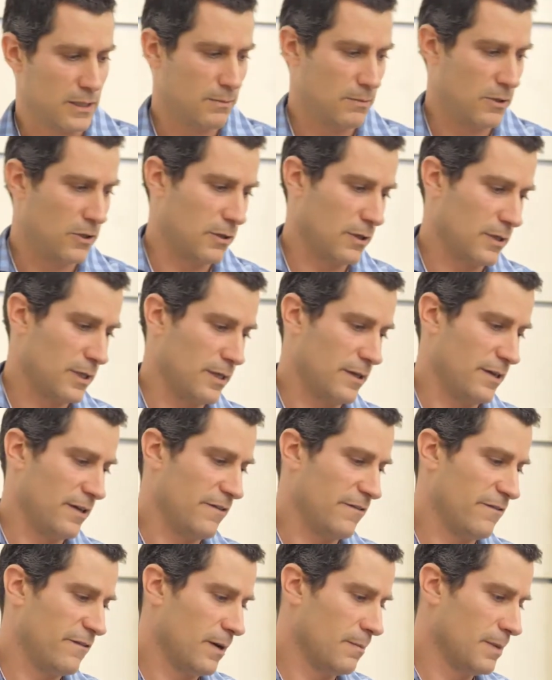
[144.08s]
among the
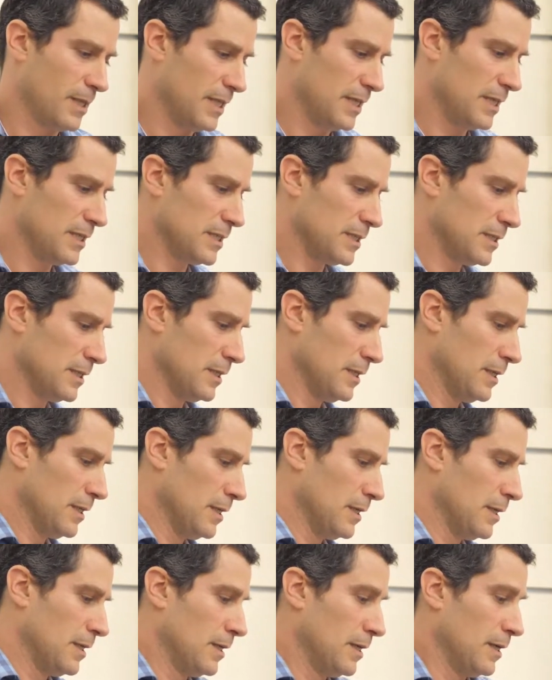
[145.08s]
families.
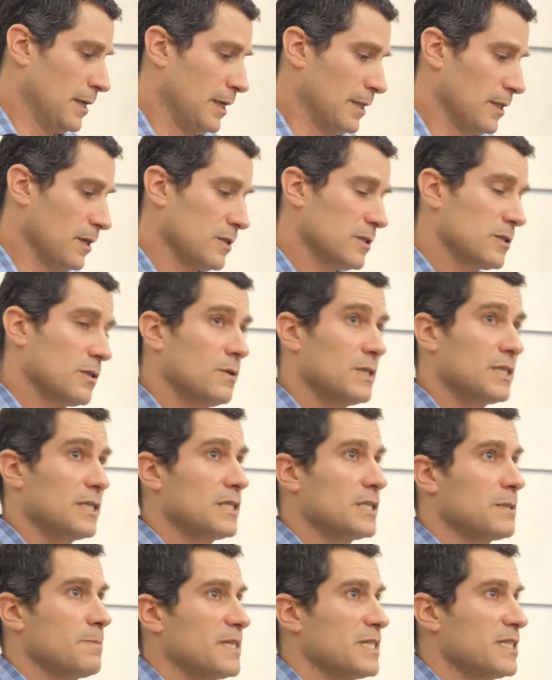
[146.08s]
And also, is it
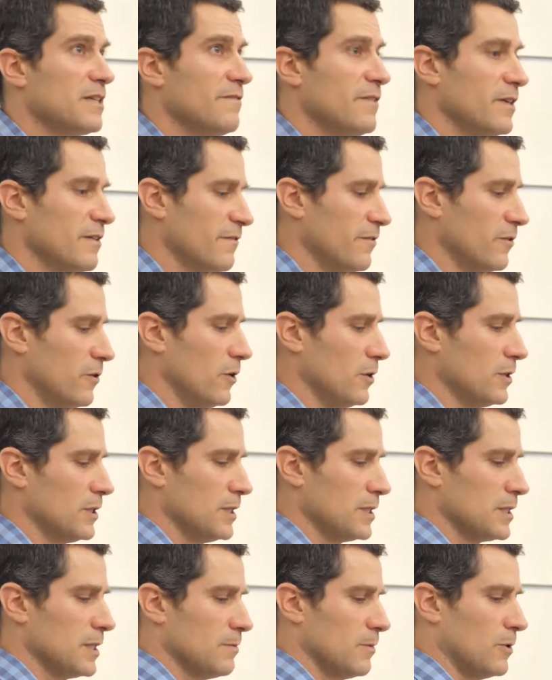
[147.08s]
specific for
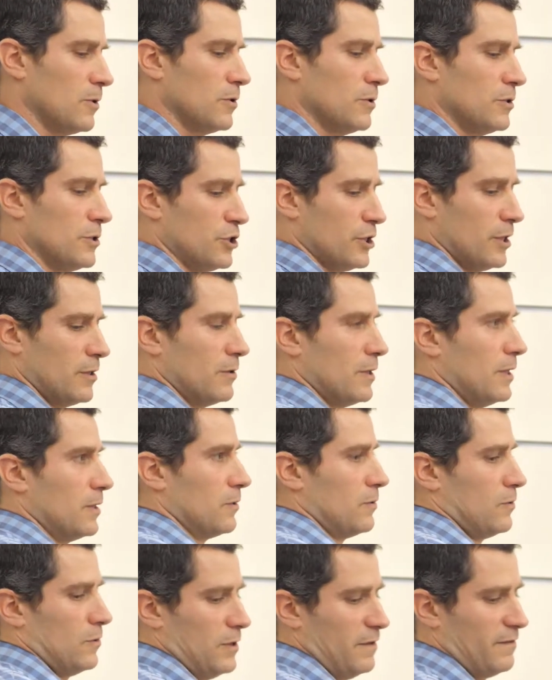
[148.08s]
autism or general
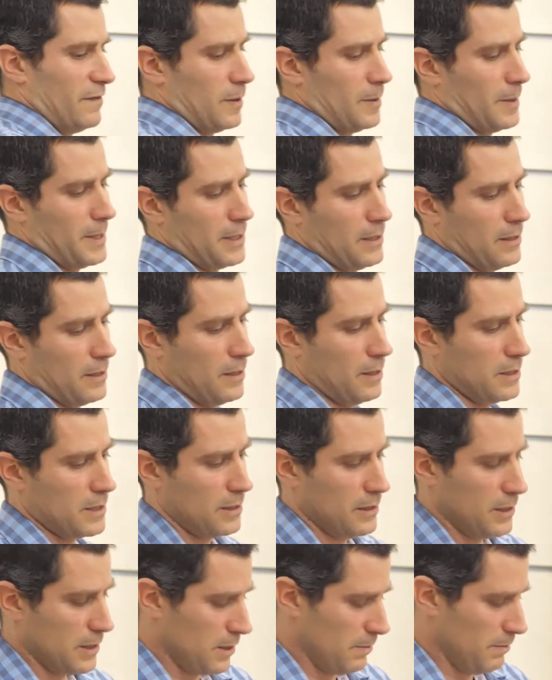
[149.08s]
to developmental
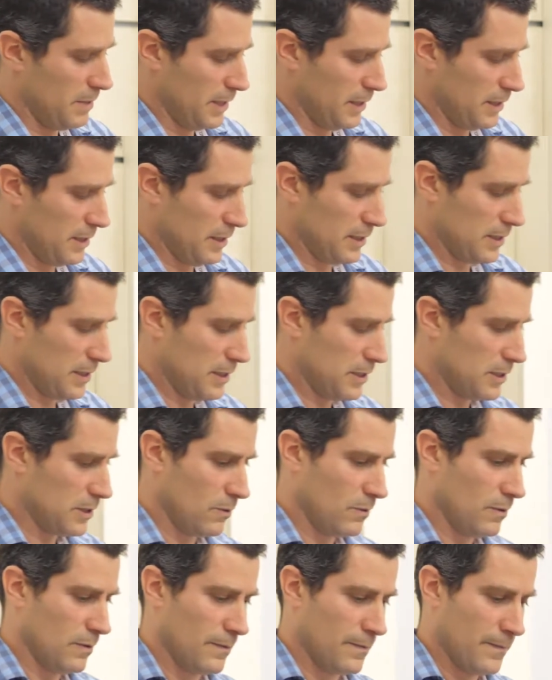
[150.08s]
disabilities?
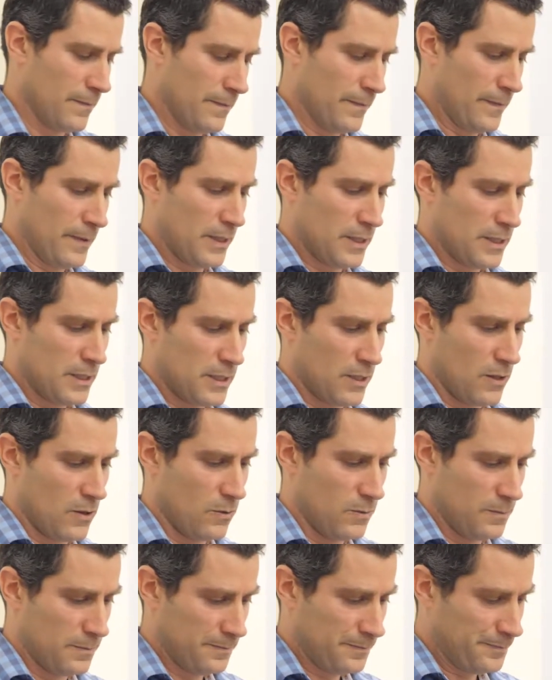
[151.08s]

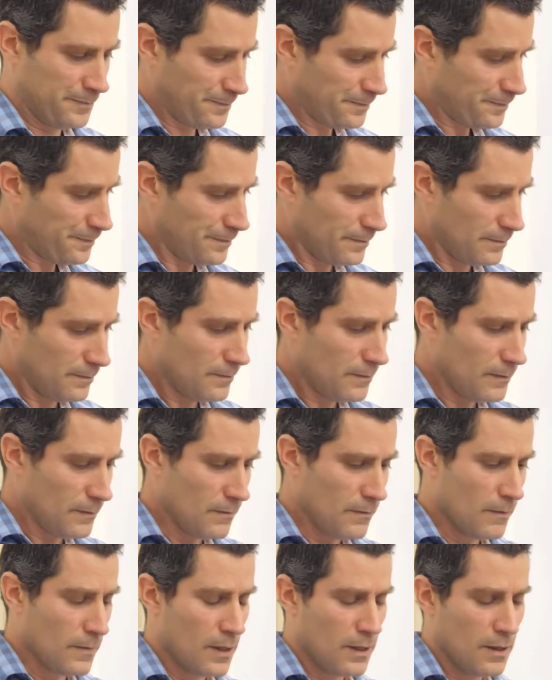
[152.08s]
So
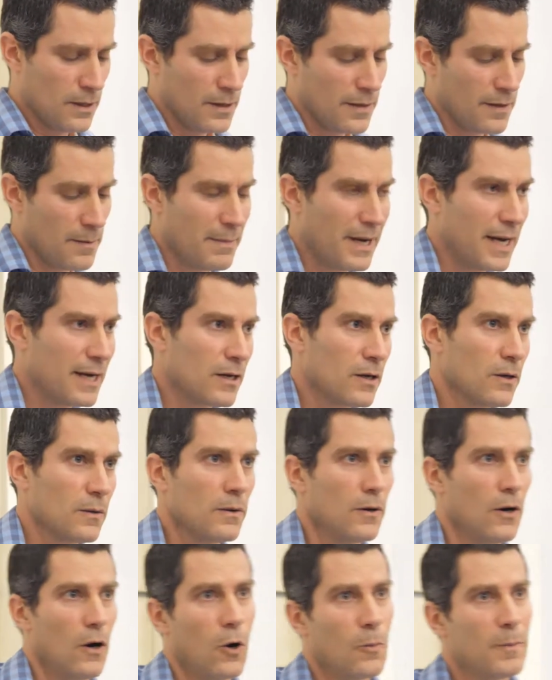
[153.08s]
the main
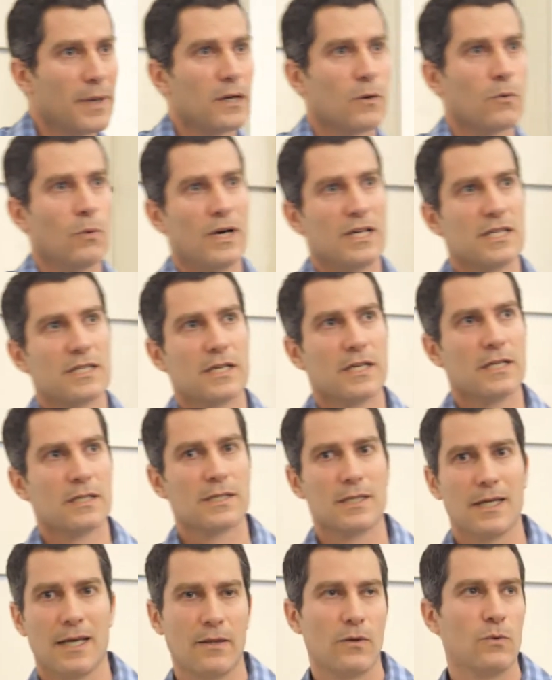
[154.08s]
open questions
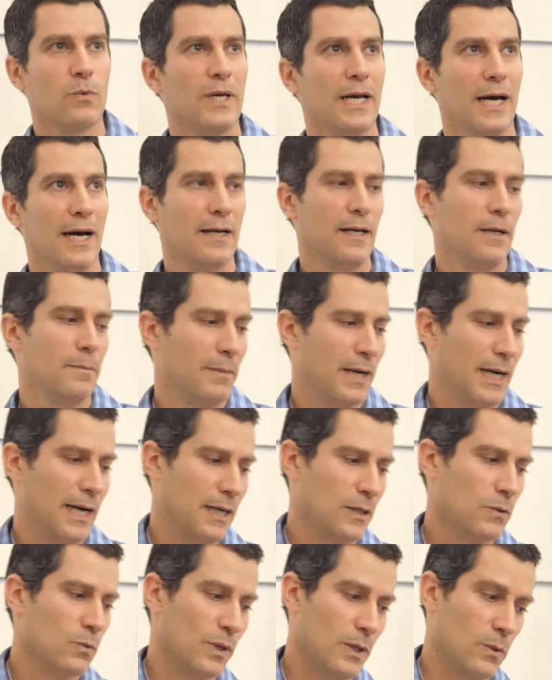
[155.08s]
that we had in
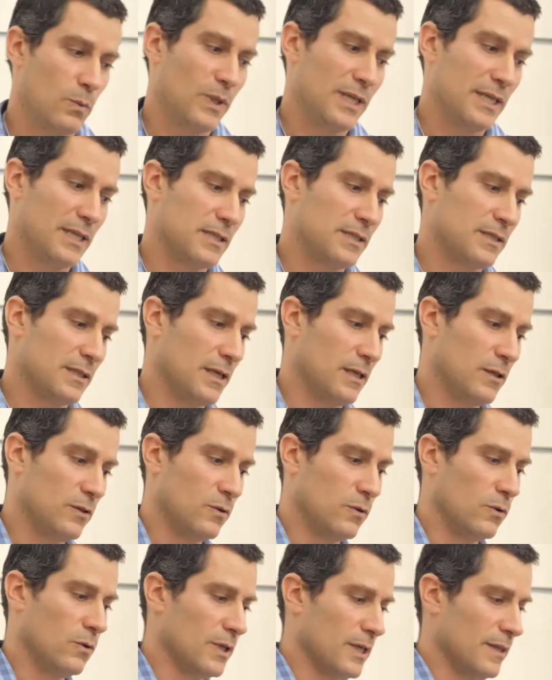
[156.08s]
mind when we started
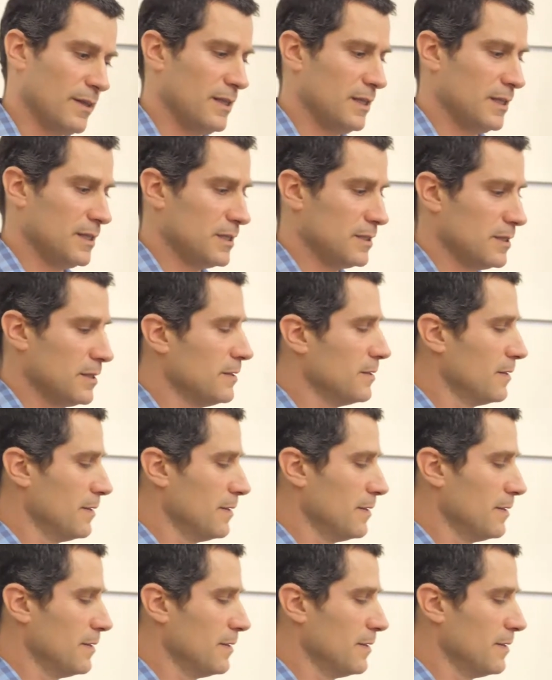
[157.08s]
to look at these